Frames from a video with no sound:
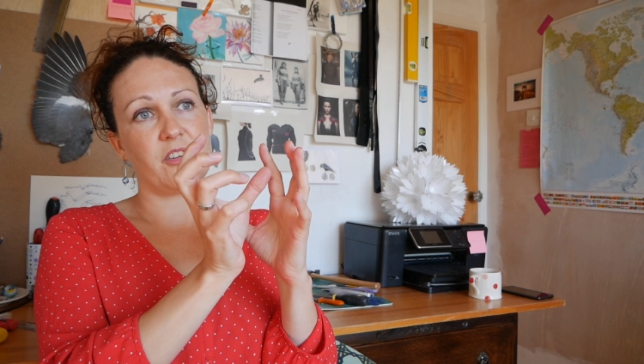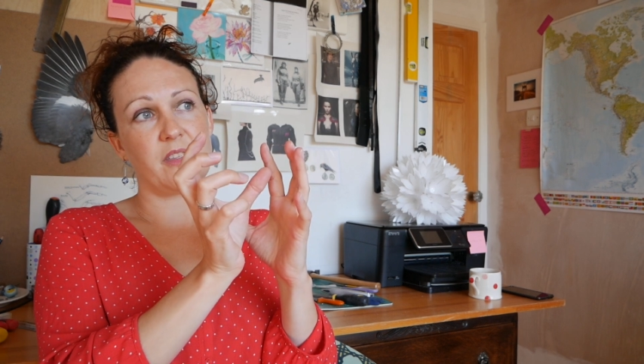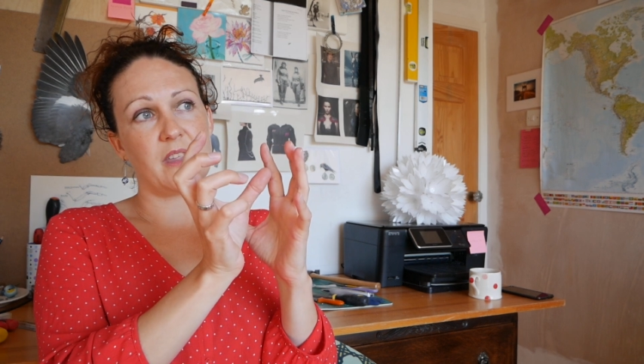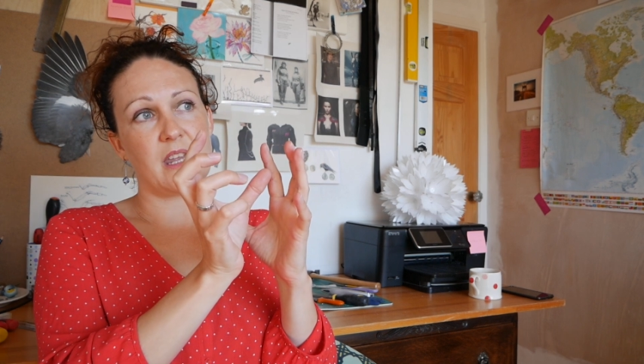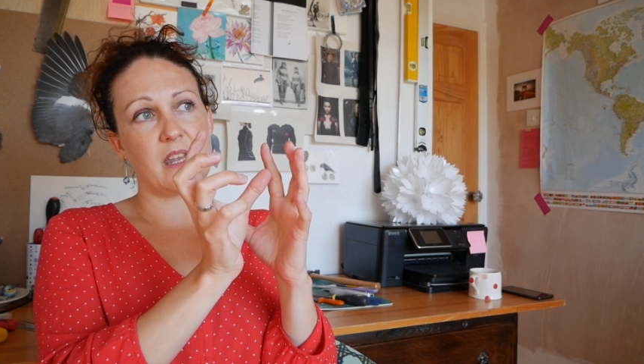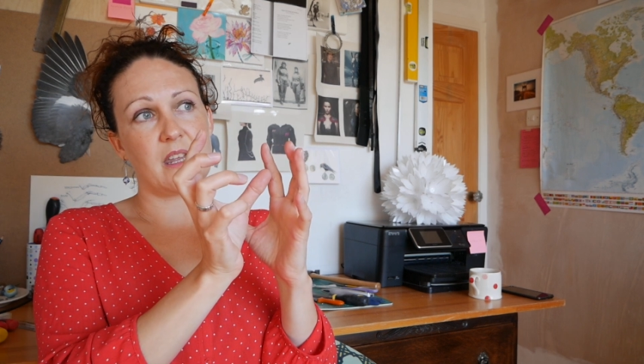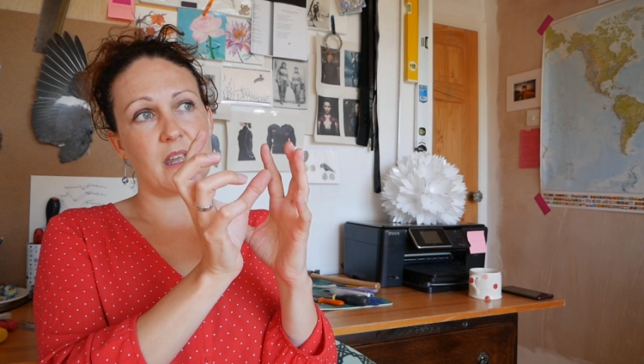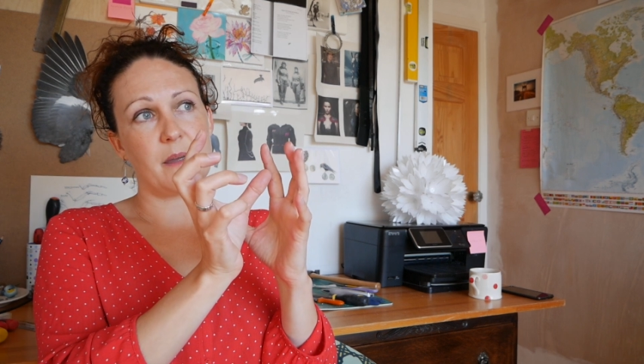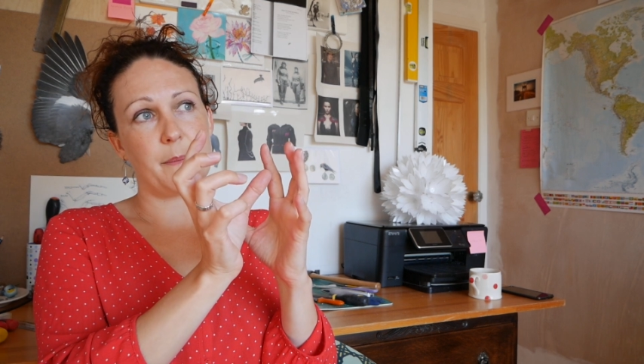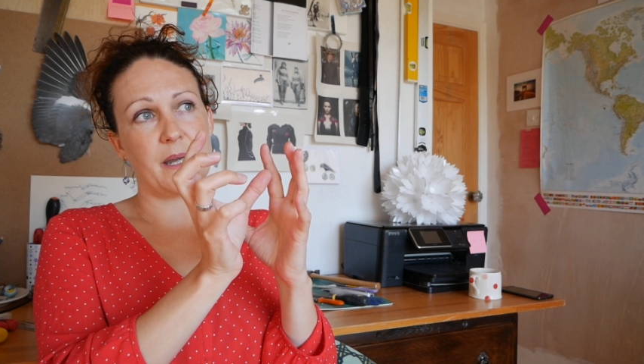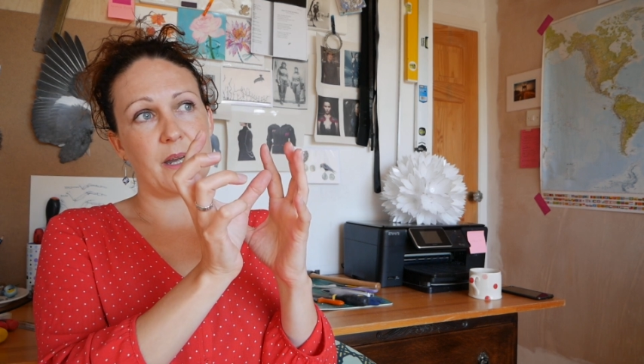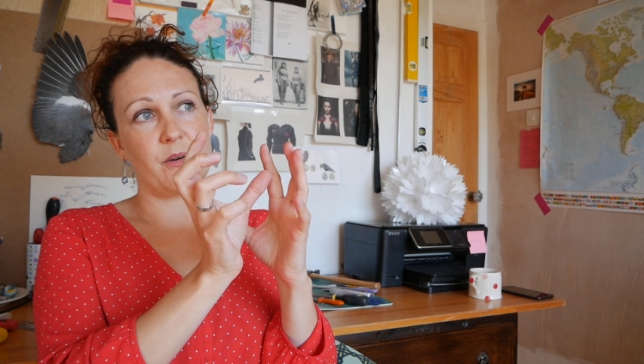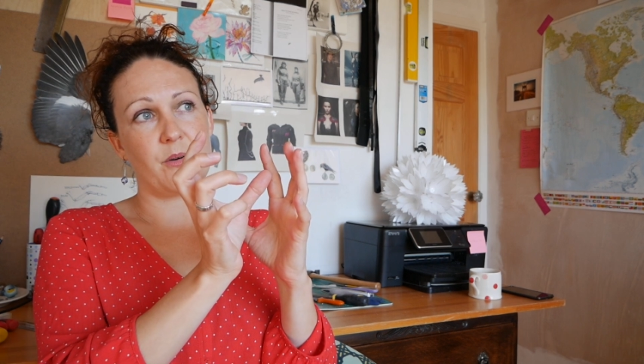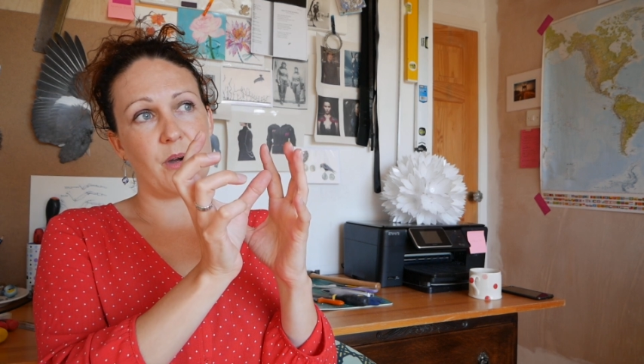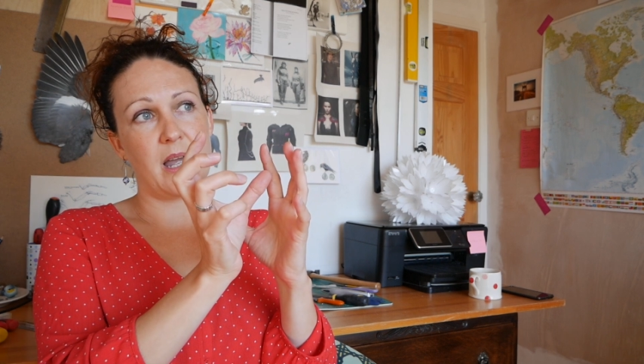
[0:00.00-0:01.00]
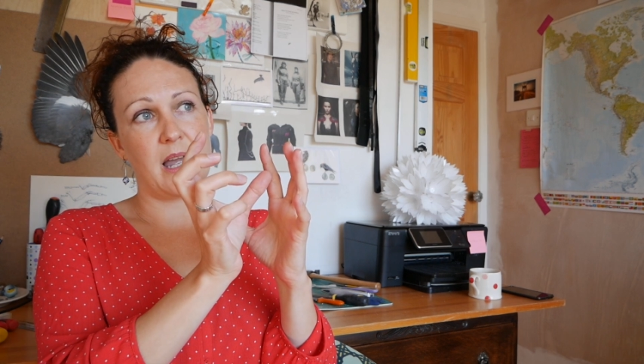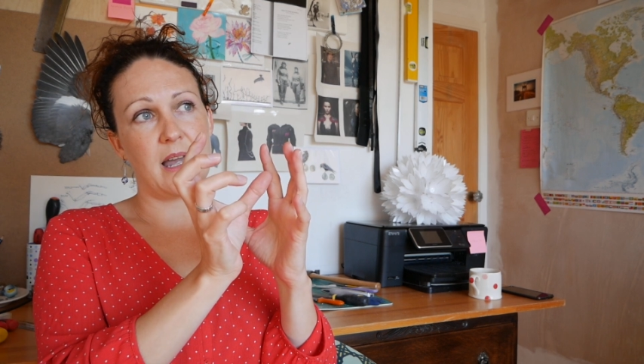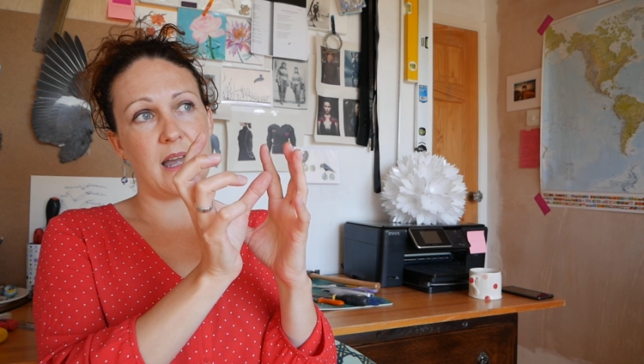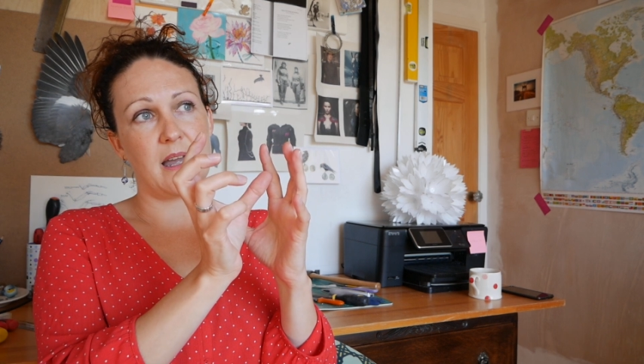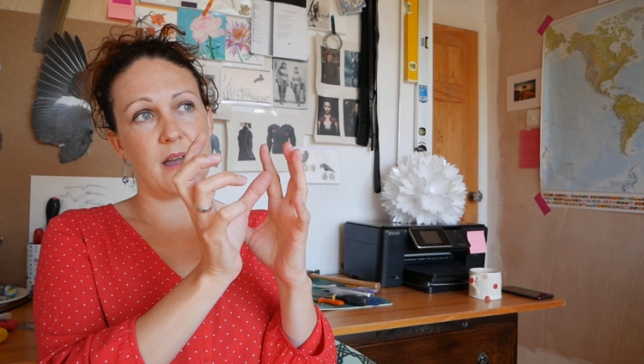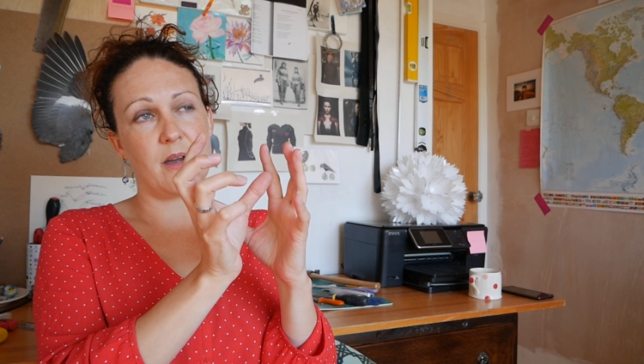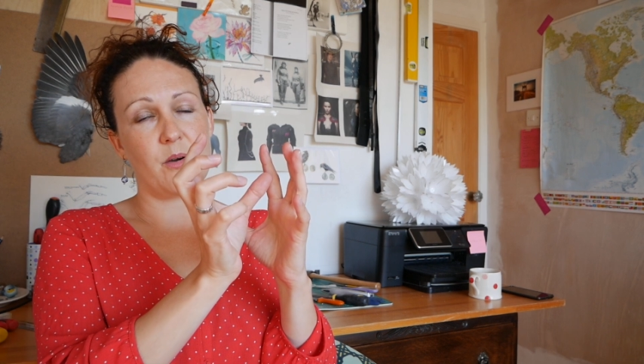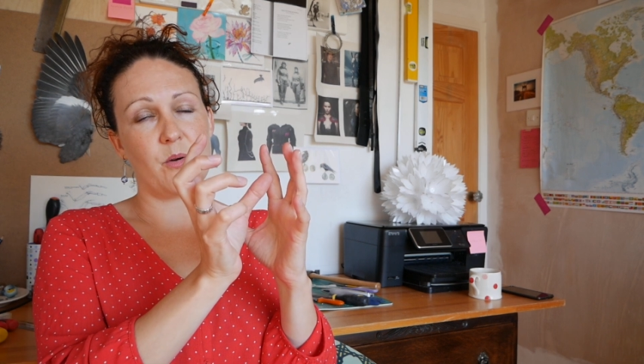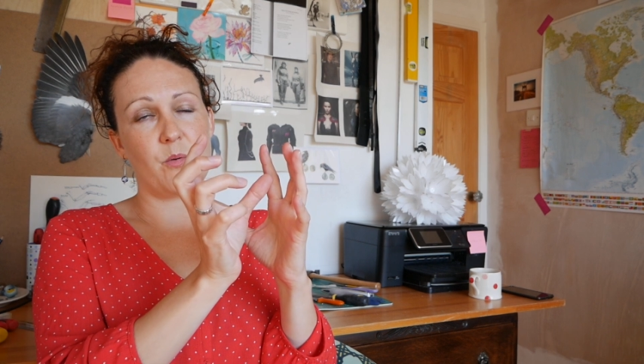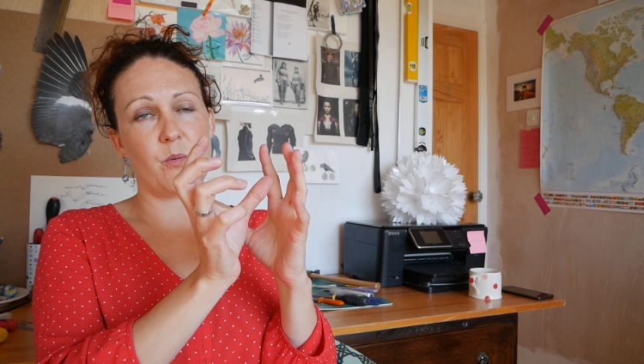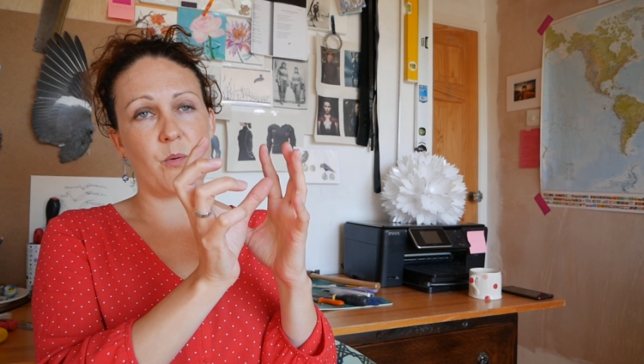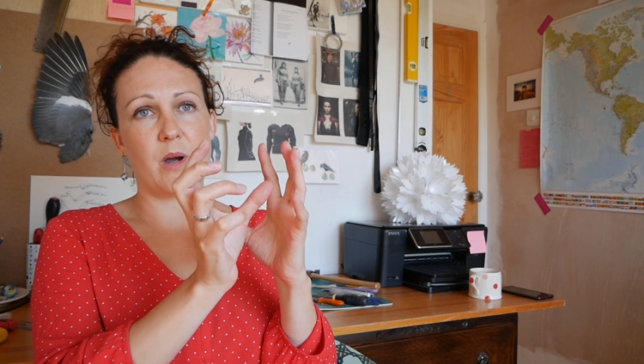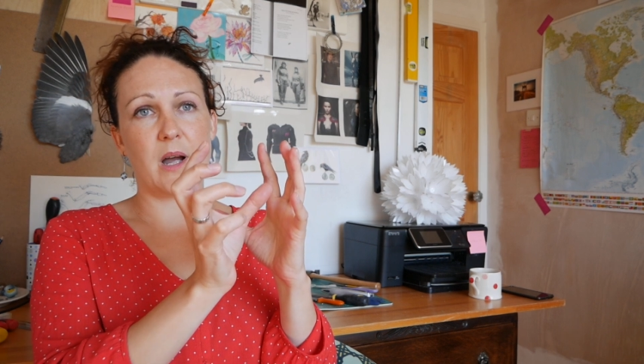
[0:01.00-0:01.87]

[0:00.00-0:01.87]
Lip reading: think about how